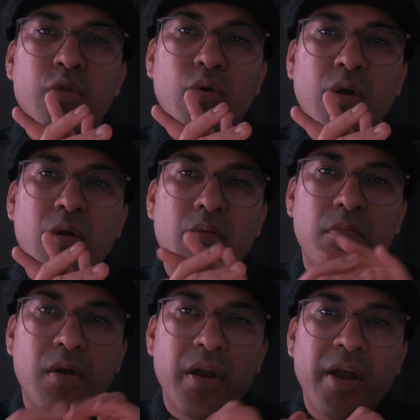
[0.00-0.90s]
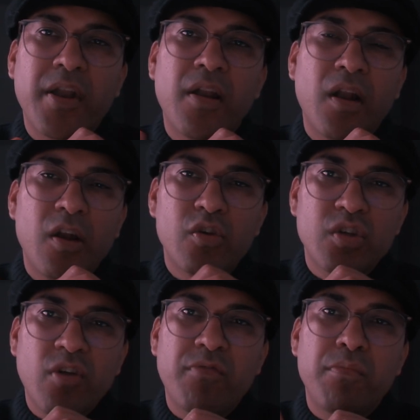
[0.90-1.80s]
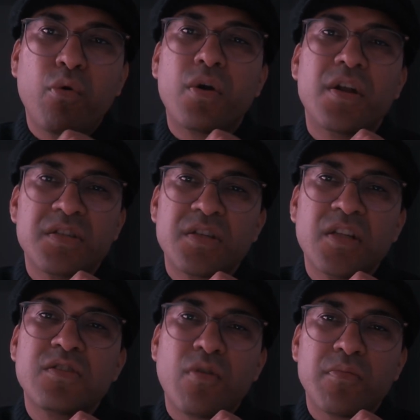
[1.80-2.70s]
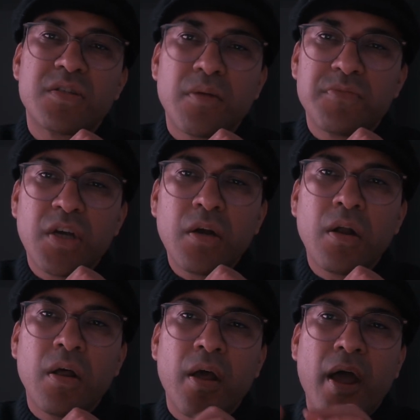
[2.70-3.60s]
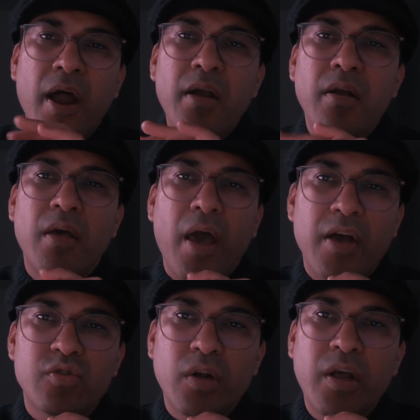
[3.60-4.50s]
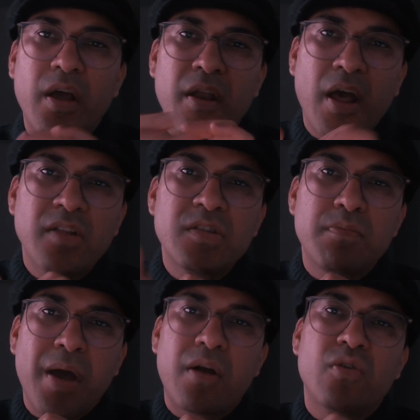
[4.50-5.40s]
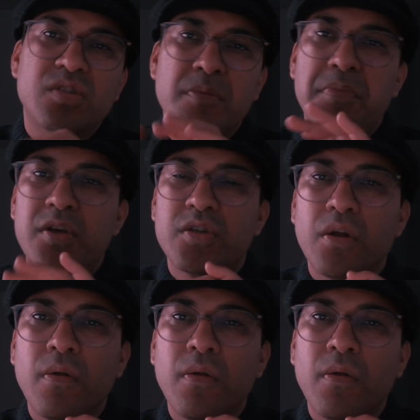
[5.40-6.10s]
to create an illusion of more distance from the subject and actually enhance background separation.